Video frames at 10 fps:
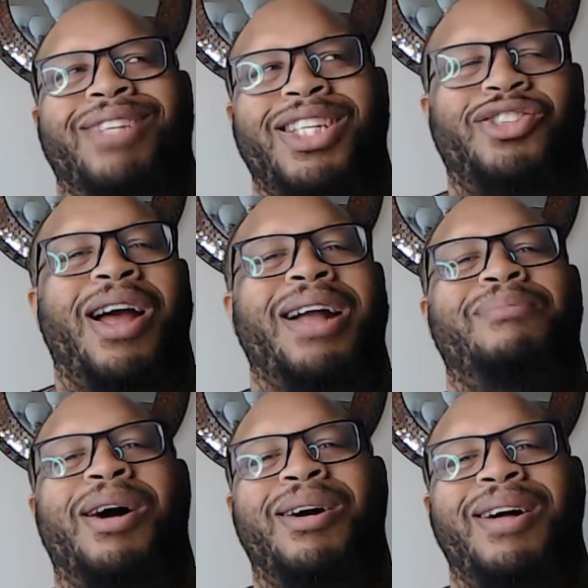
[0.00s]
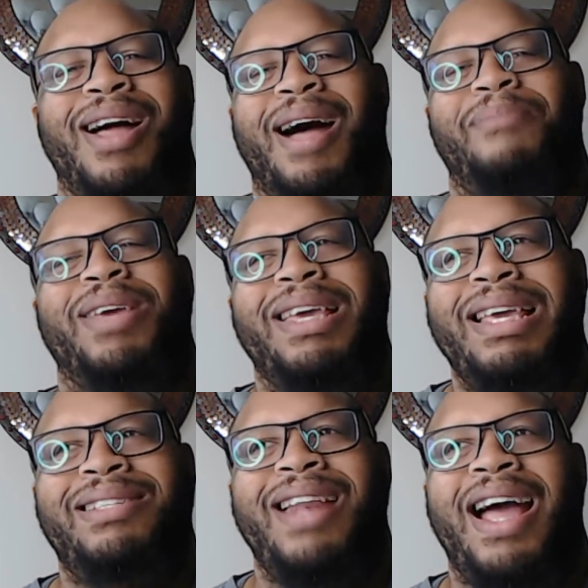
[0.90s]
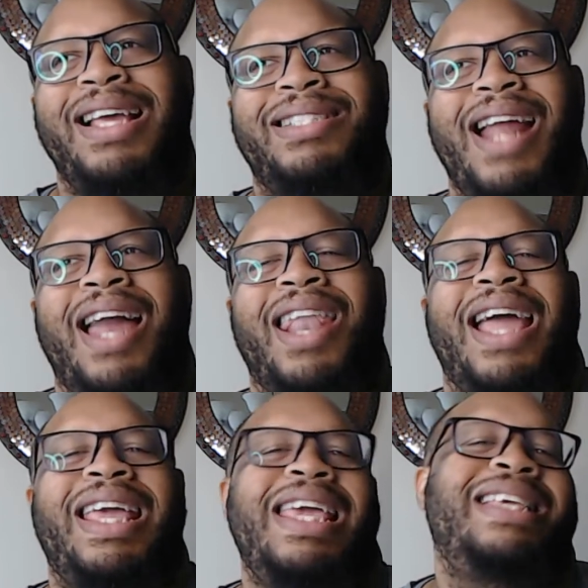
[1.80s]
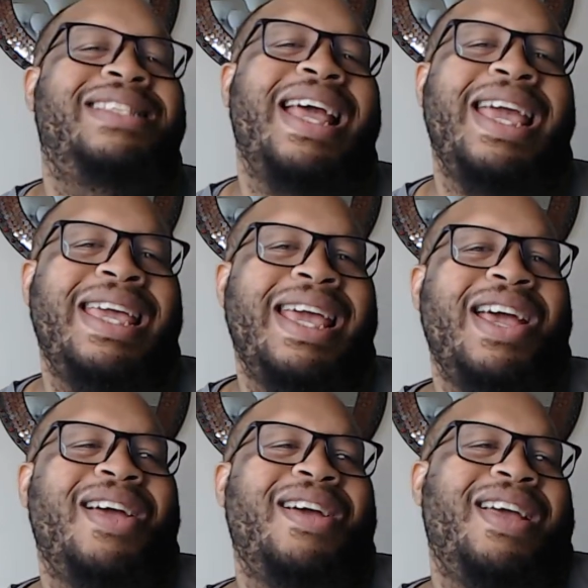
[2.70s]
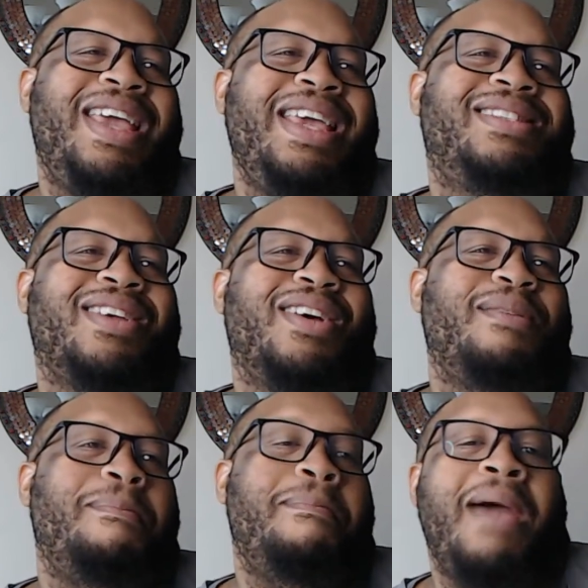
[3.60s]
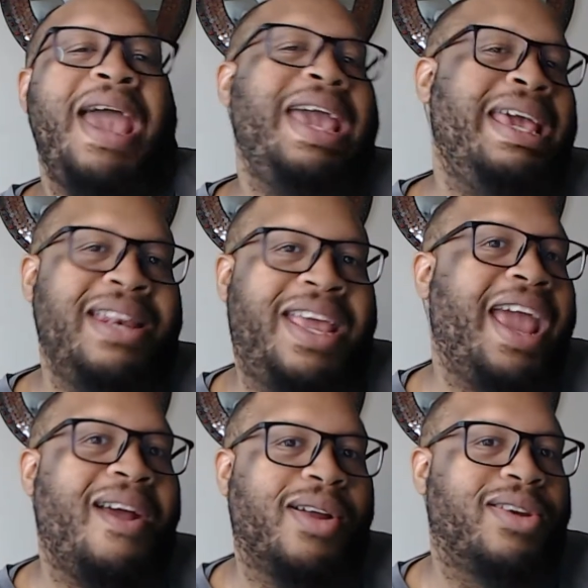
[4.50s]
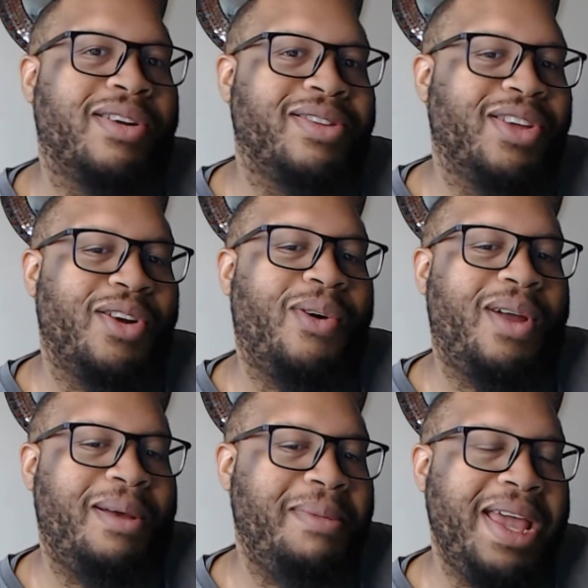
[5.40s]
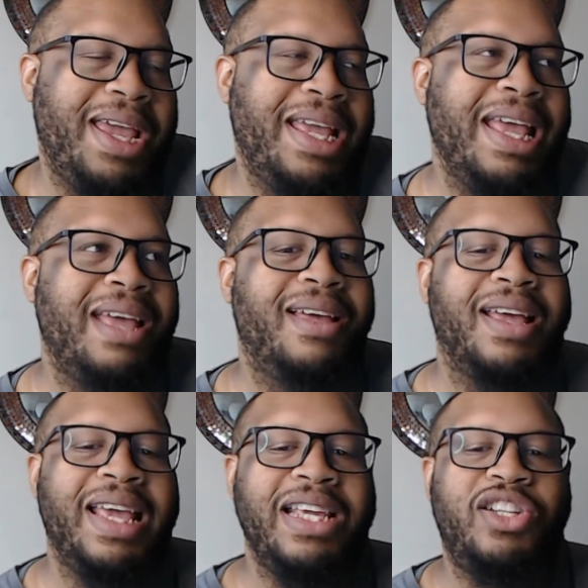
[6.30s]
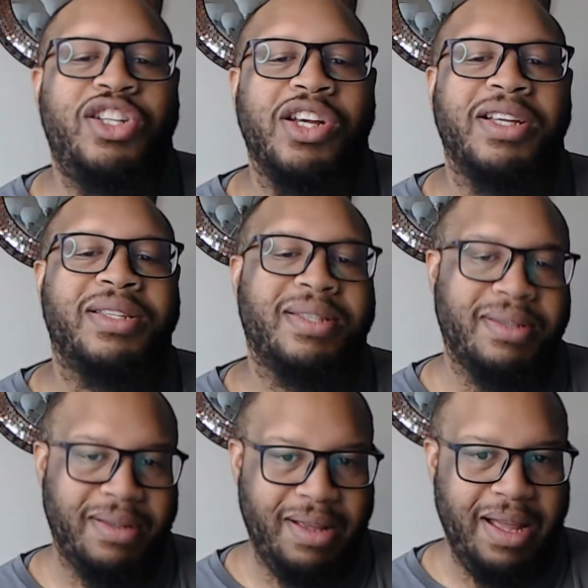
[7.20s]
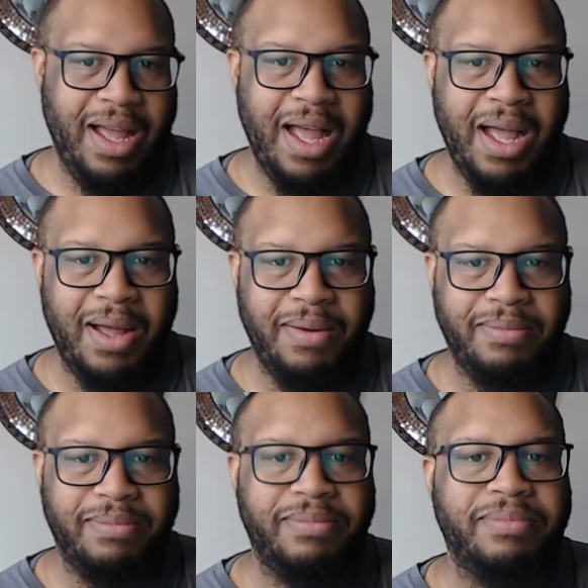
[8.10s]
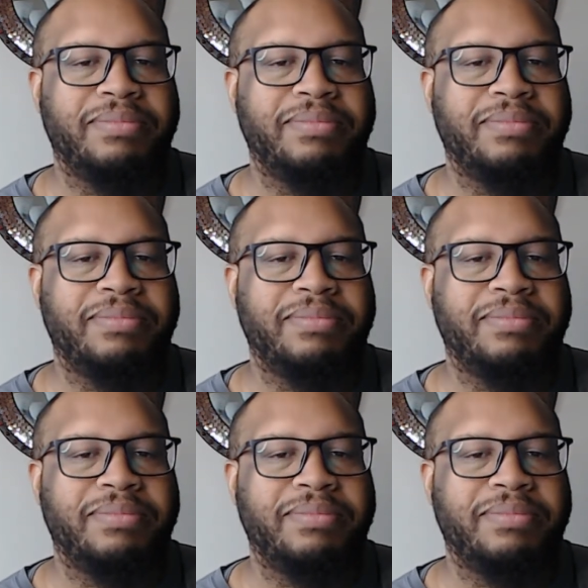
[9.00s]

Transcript: it's Dragon Ball. I mean, he's not it's not like he's a he's a main character. You know what I mean? He's just um,